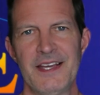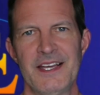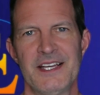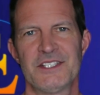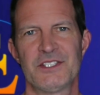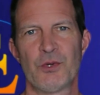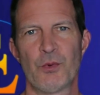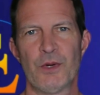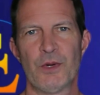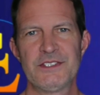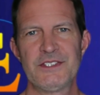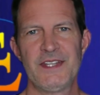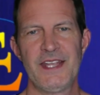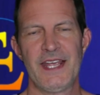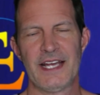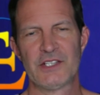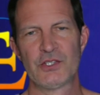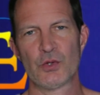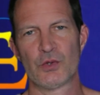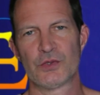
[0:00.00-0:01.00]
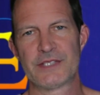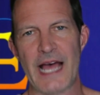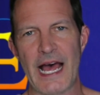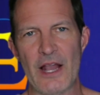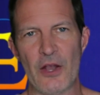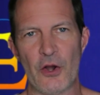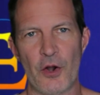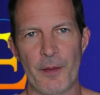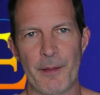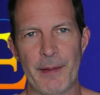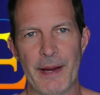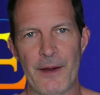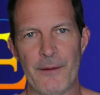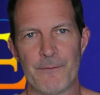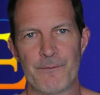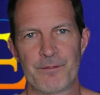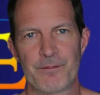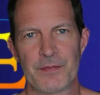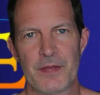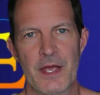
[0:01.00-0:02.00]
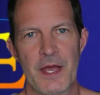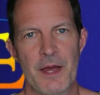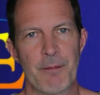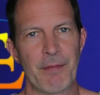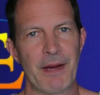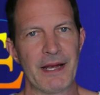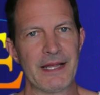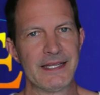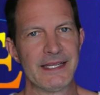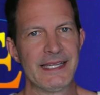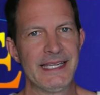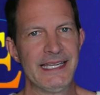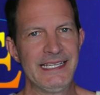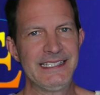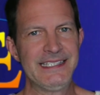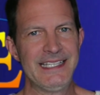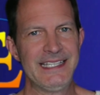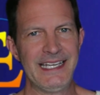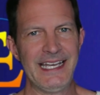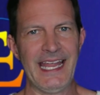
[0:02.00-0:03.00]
So what's the actual dollar amount? My LinkedIn